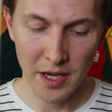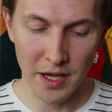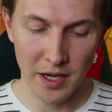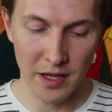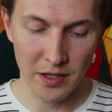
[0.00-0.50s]

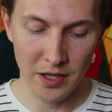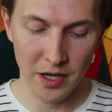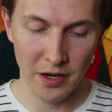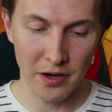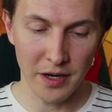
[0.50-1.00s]
And
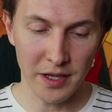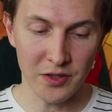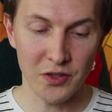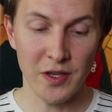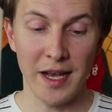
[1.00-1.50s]
here it
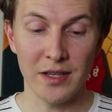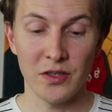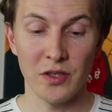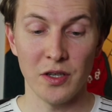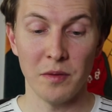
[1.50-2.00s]

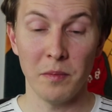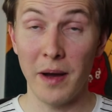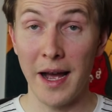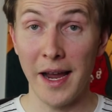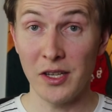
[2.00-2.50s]
says
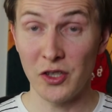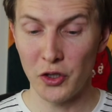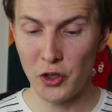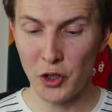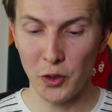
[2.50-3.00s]

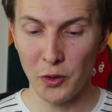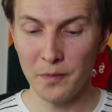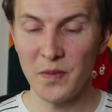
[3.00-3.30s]
buys 2,